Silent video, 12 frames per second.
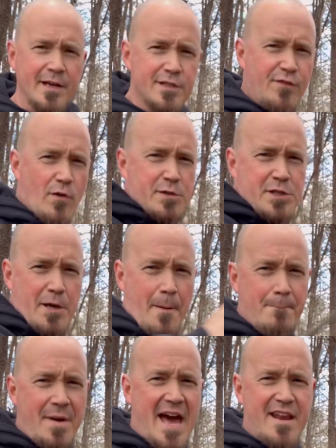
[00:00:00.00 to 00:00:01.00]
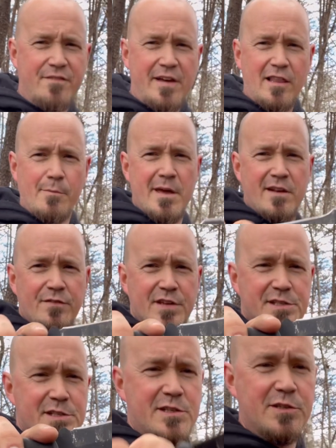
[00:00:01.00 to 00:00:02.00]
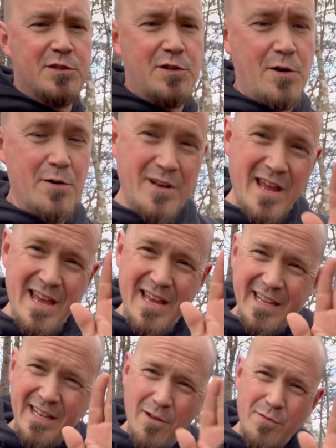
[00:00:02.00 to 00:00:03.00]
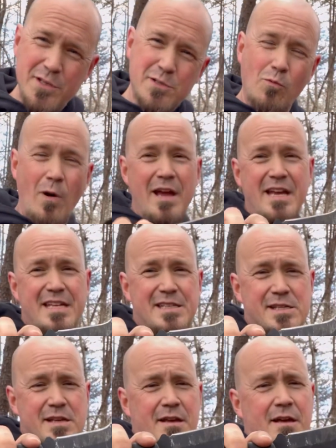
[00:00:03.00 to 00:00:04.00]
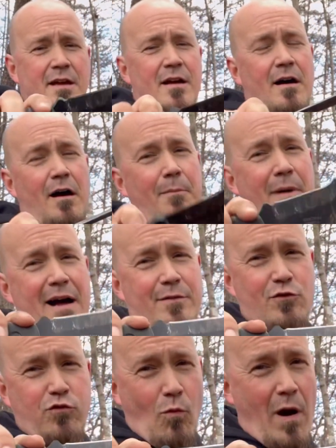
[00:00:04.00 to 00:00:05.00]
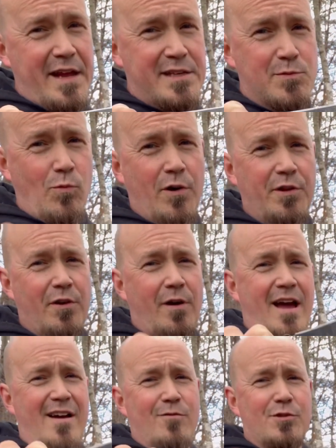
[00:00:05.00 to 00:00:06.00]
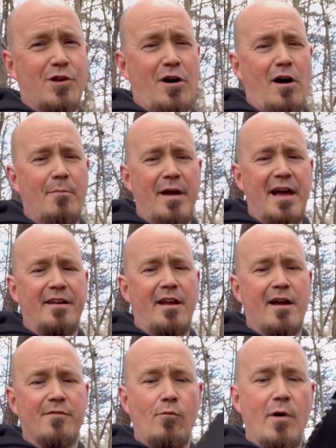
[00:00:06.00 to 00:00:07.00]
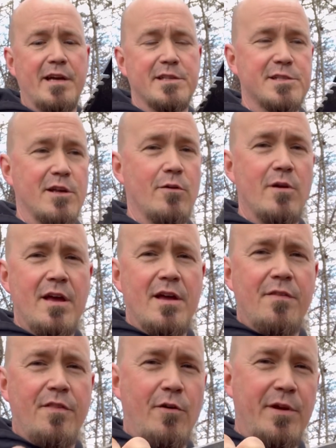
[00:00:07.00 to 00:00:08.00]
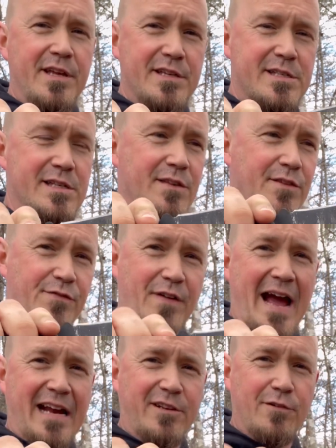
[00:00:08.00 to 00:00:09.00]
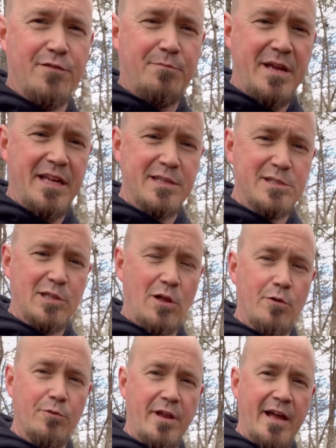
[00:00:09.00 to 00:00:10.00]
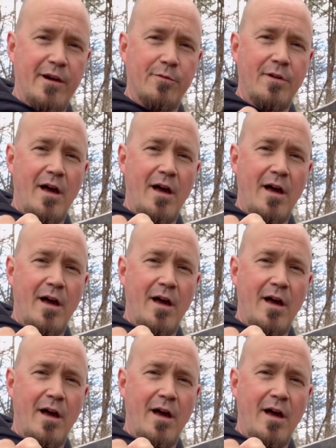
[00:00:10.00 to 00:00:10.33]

As far as the combative element of this is concerned, you know, this weighs about twice what your average combat knife weighs. So there is the factor of being slowed down.